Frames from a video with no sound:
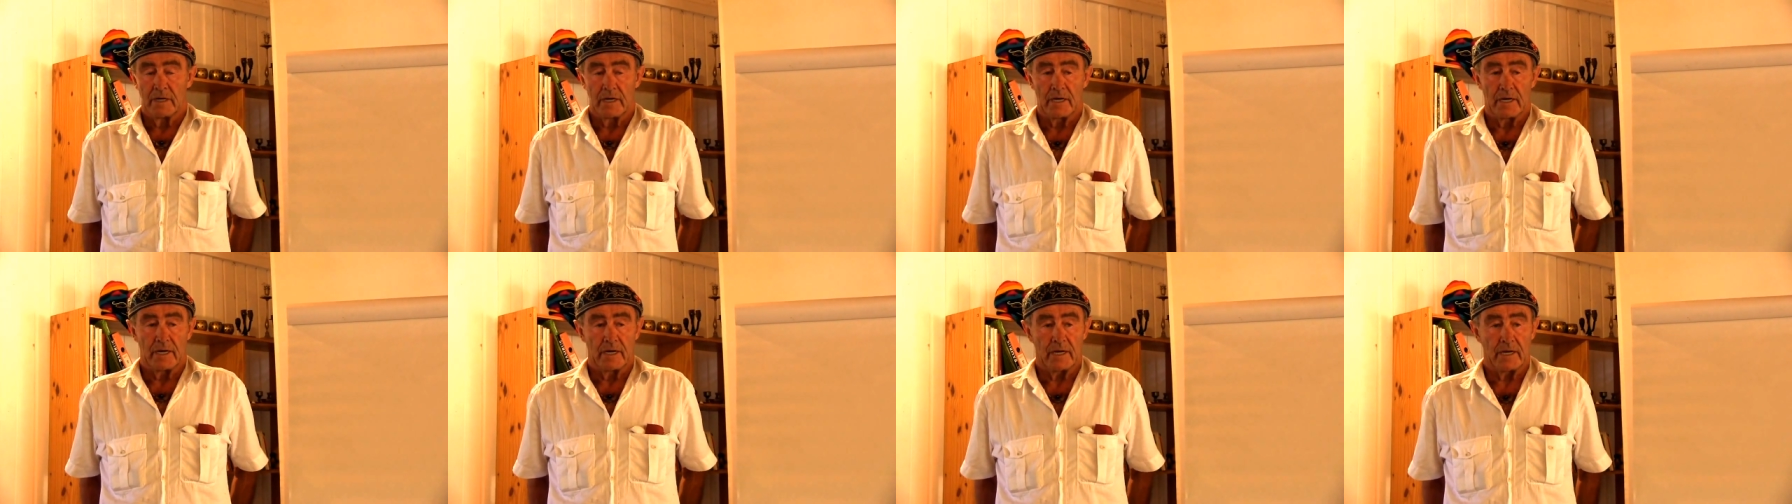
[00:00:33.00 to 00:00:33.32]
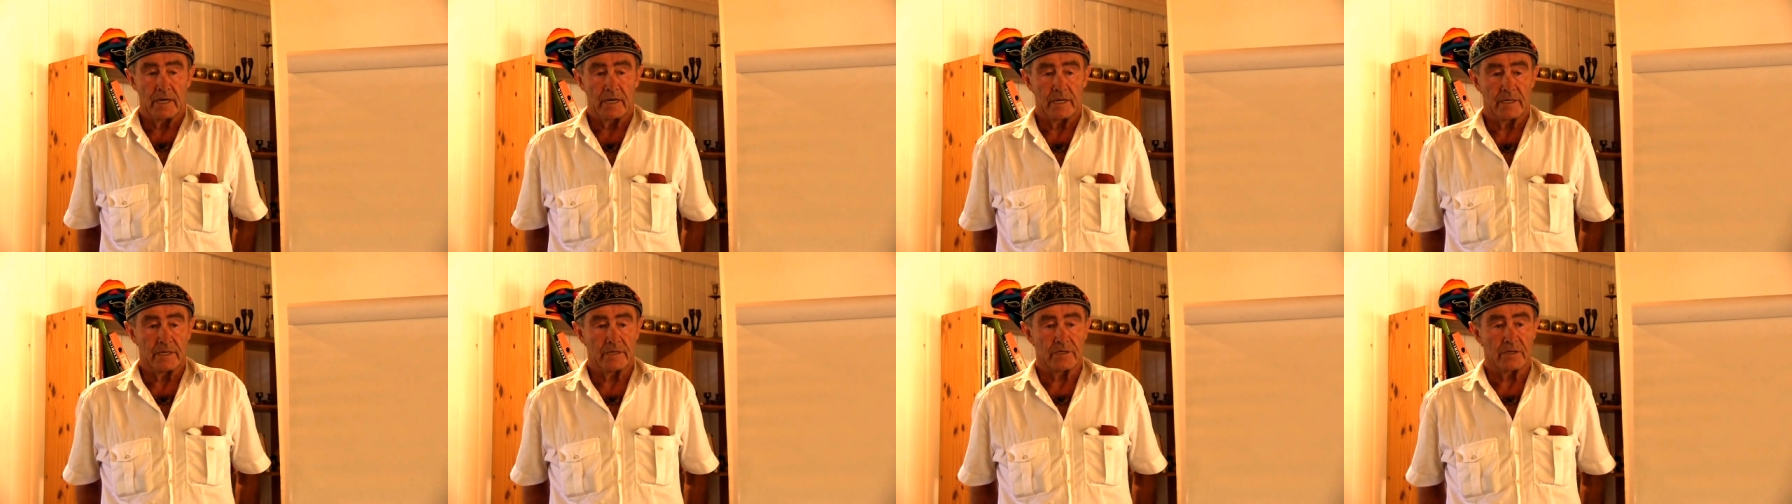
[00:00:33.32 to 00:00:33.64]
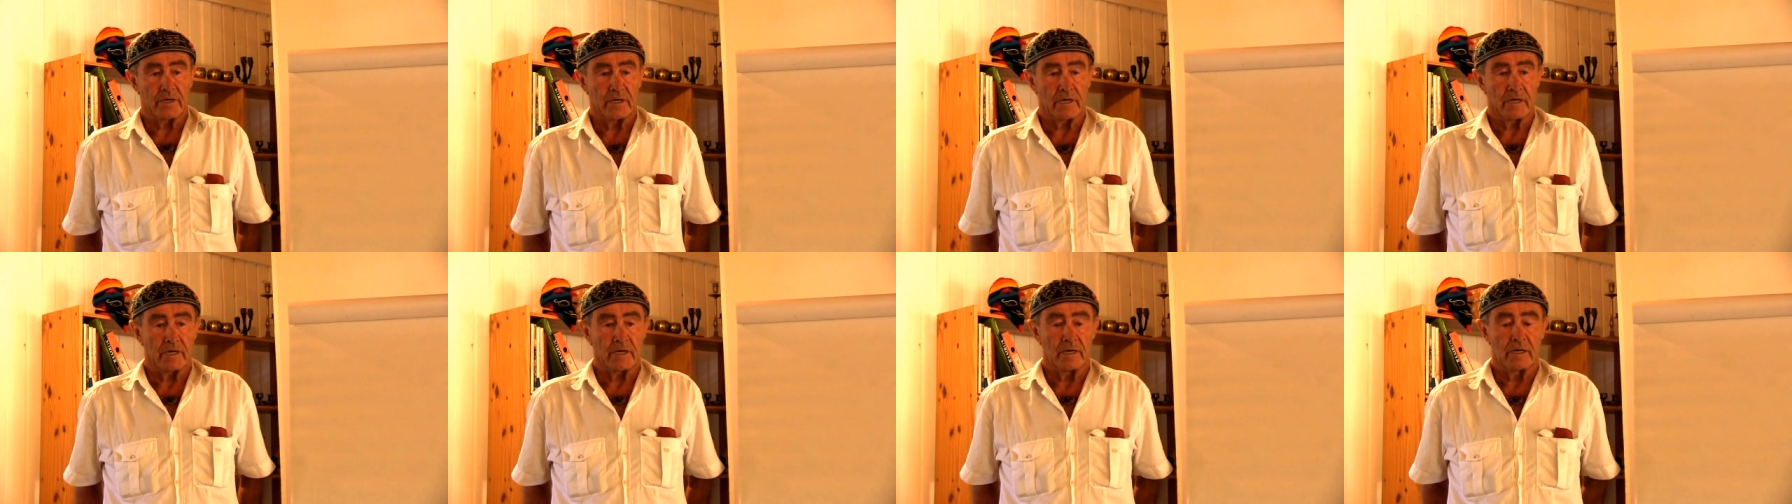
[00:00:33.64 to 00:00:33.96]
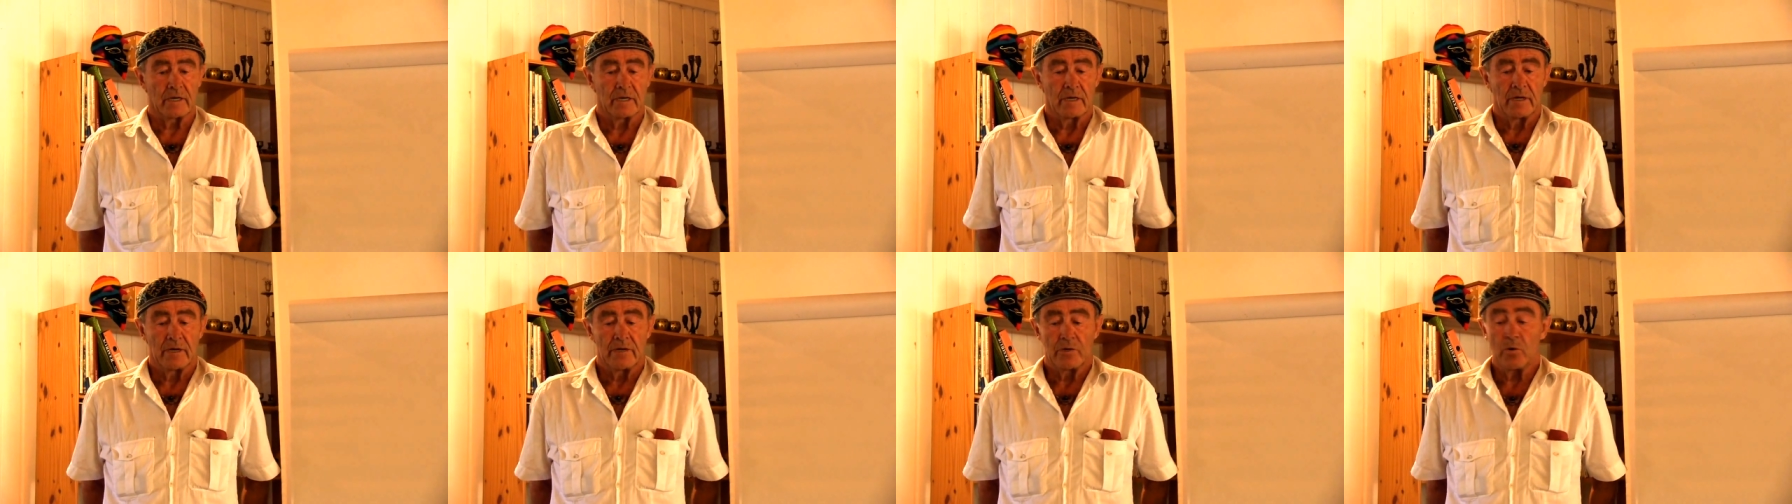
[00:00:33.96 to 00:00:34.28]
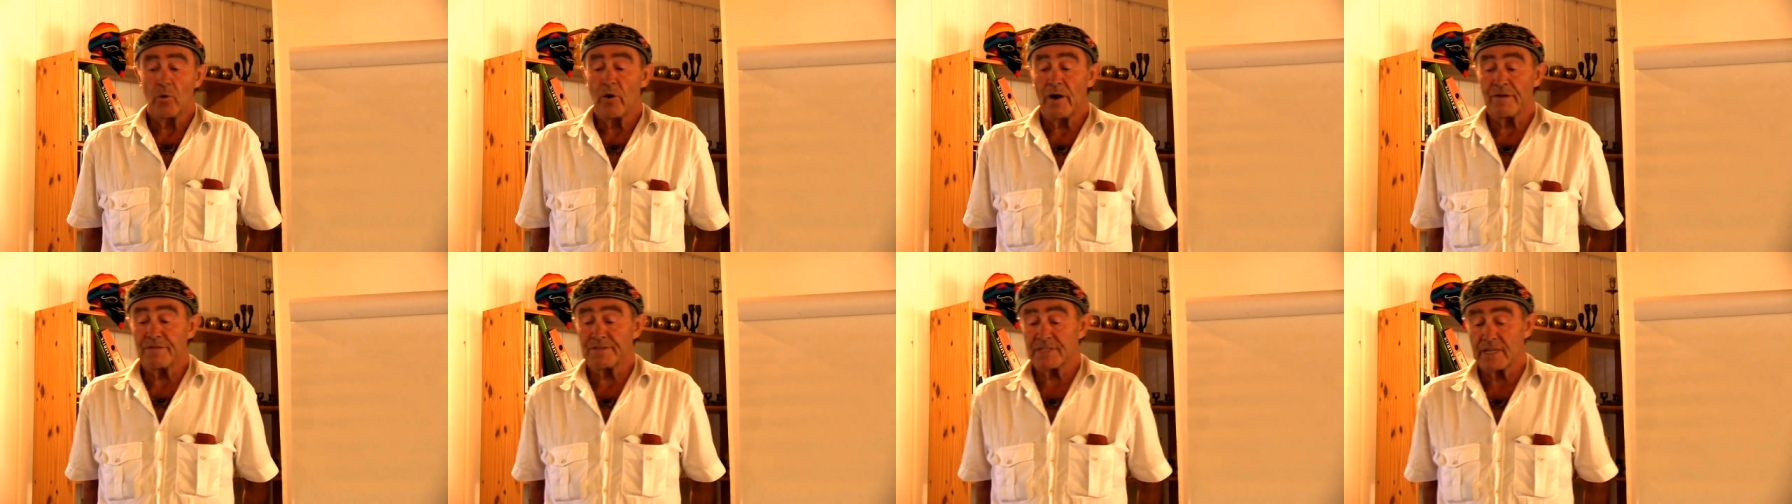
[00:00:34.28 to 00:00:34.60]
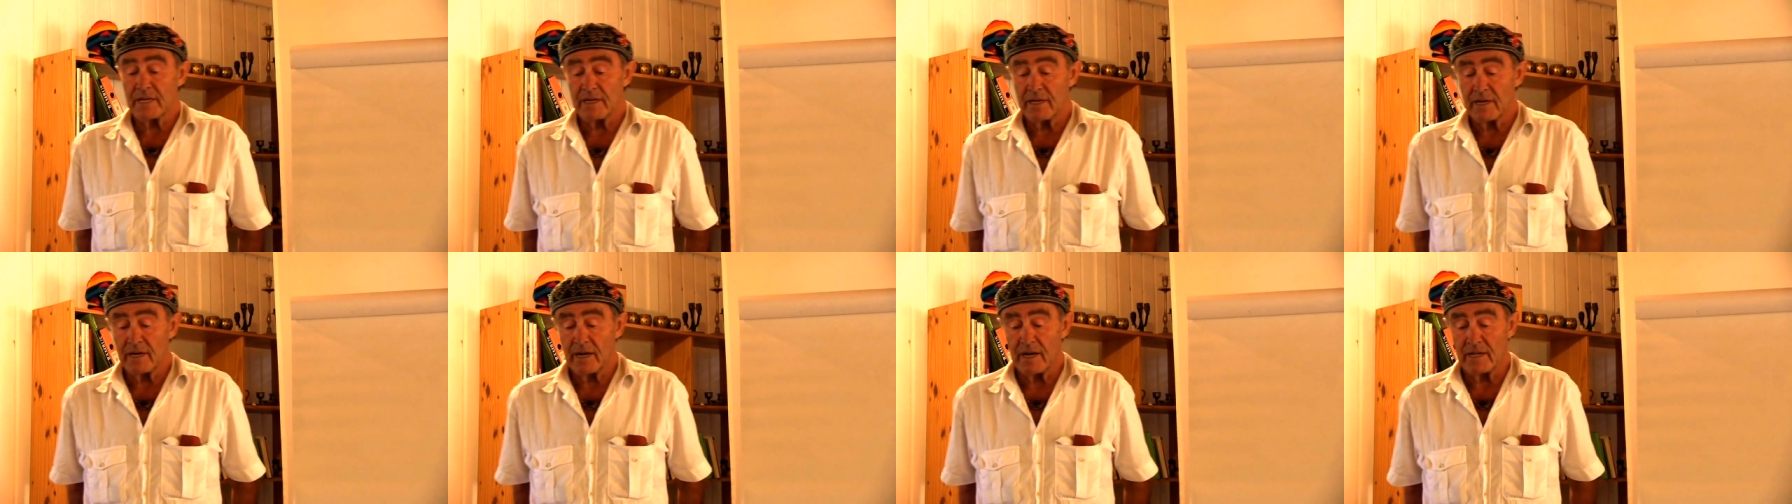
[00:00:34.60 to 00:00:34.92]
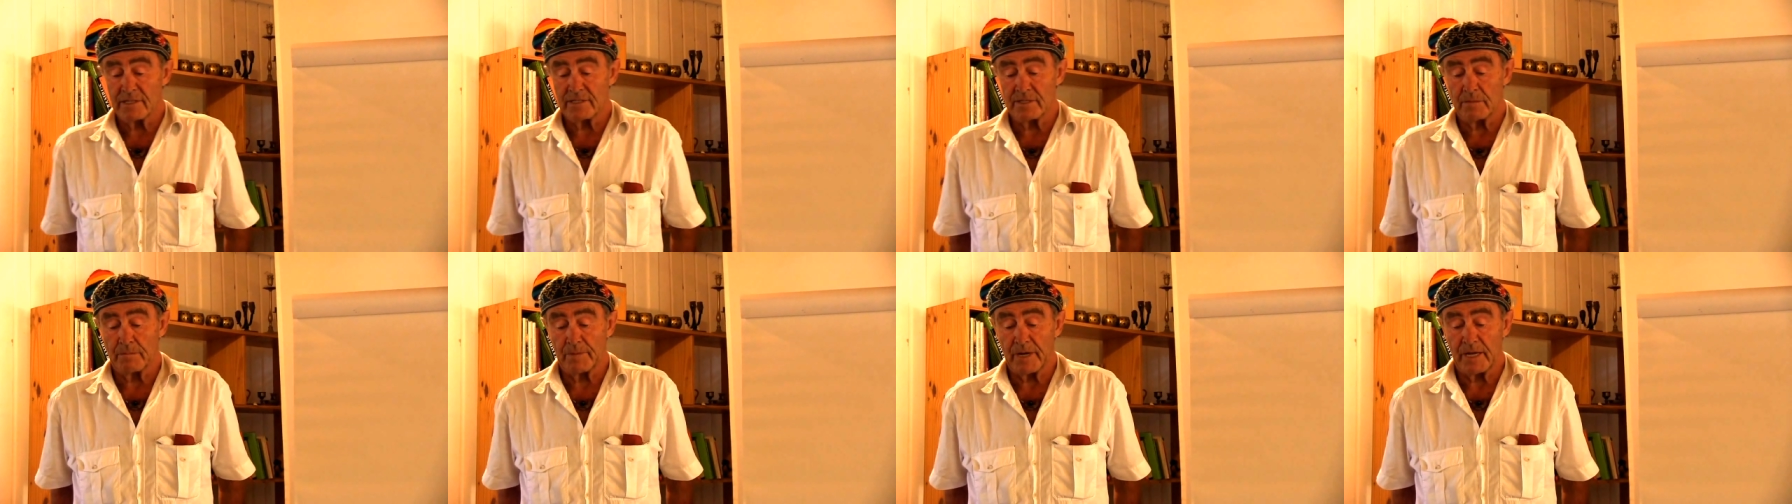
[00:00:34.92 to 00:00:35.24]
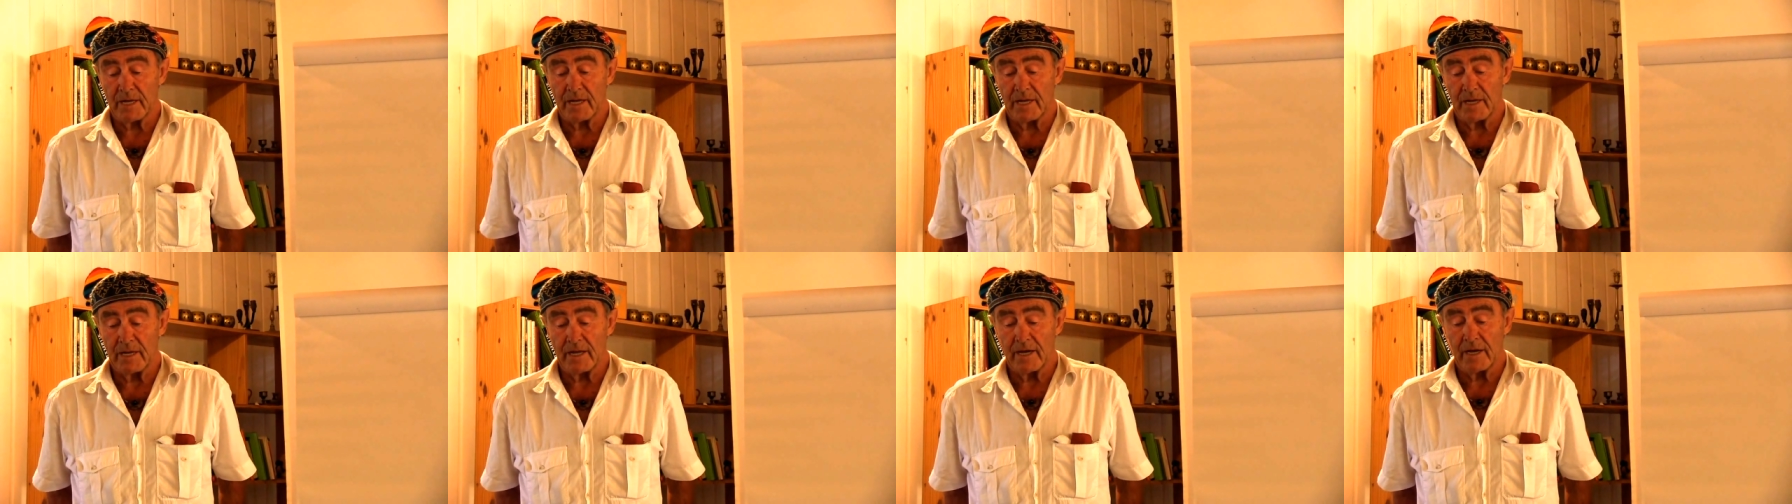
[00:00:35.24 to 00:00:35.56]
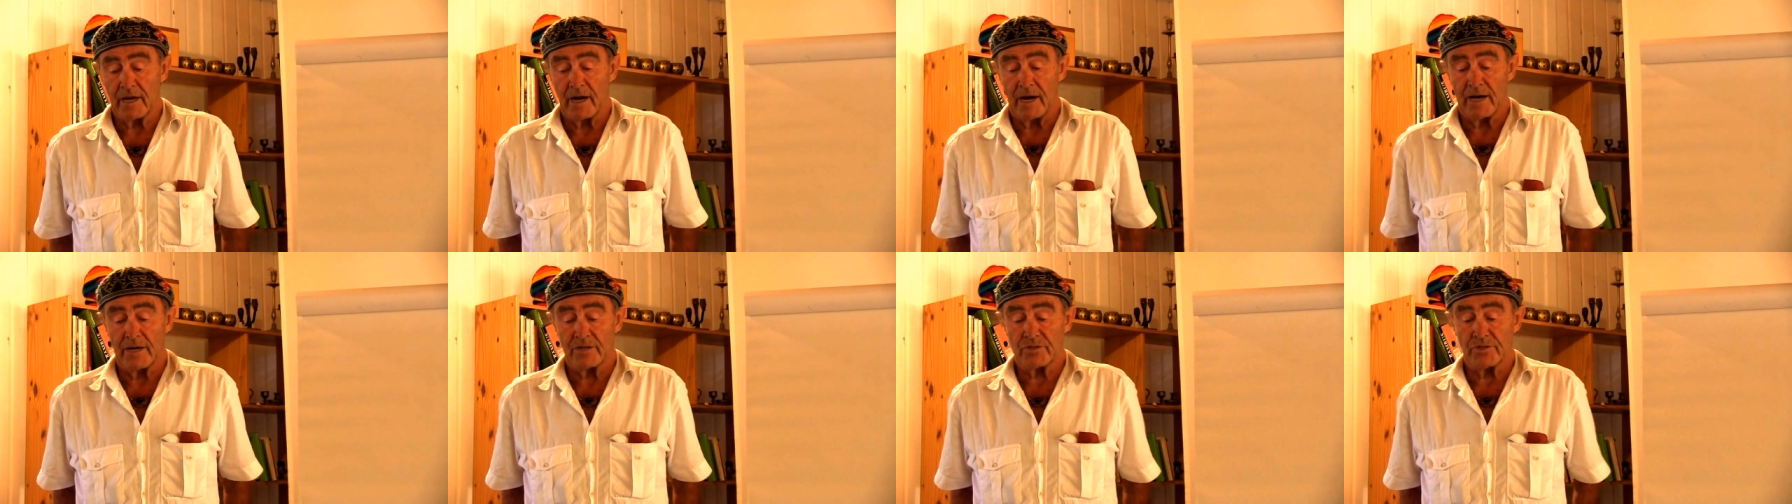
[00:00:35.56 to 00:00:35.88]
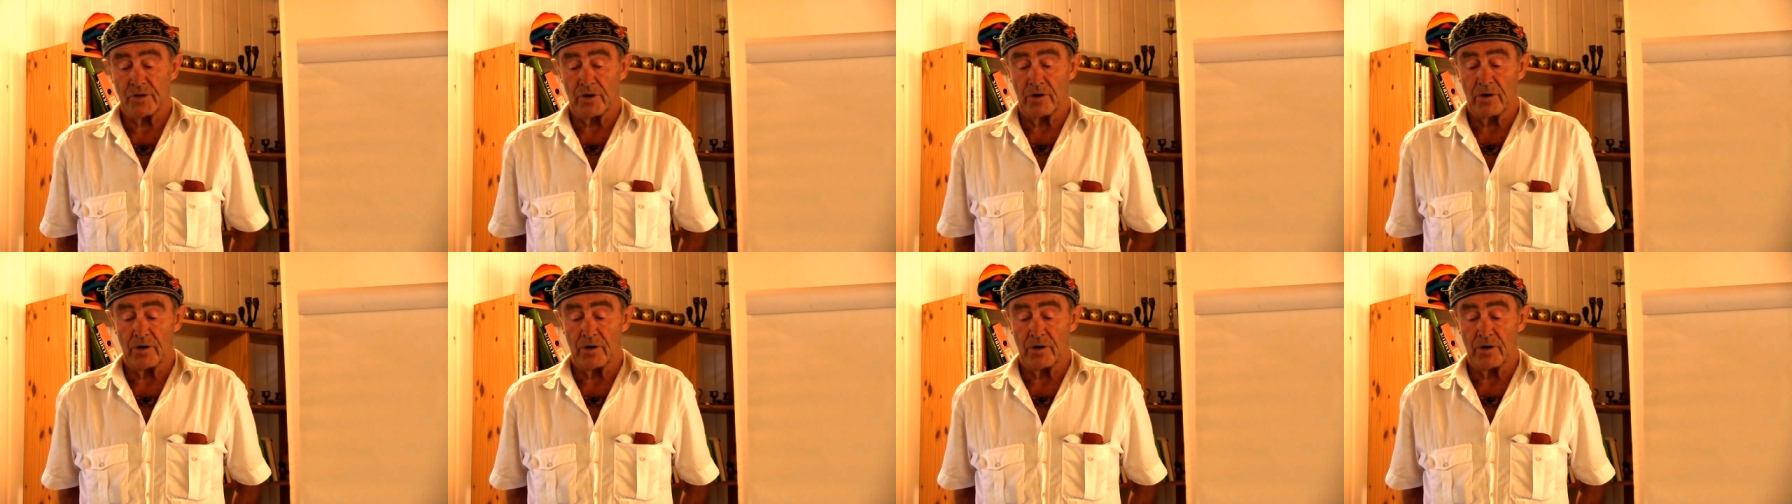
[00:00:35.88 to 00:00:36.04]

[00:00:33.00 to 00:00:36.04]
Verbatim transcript: And you have seen at the beginning I